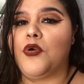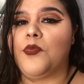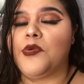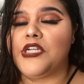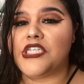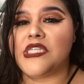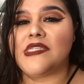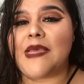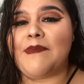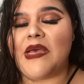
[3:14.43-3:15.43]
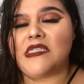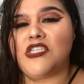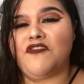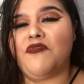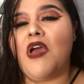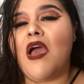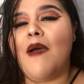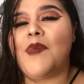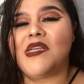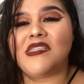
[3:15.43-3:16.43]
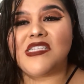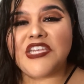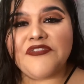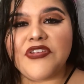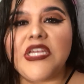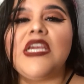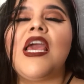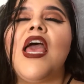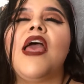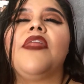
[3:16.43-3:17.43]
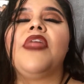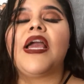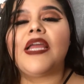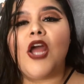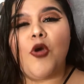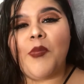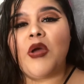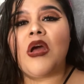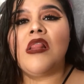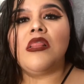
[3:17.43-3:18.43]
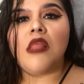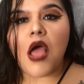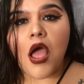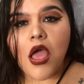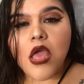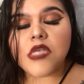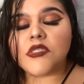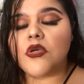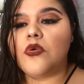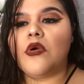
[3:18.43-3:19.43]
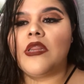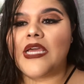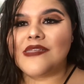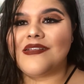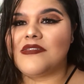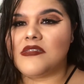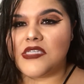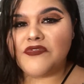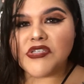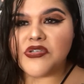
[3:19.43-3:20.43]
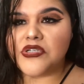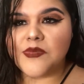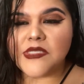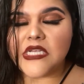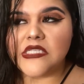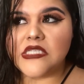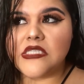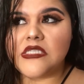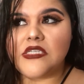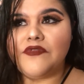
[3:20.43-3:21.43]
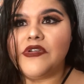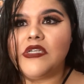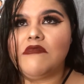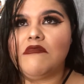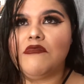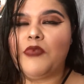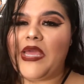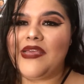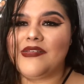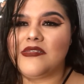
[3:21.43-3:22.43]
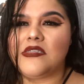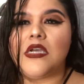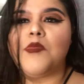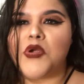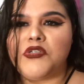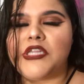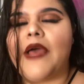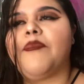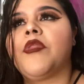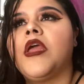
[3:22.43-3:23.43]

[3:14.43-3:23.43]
preaching the same message of positivity, that can help out a lot. So like I said, different circumstances, different ways to approach that.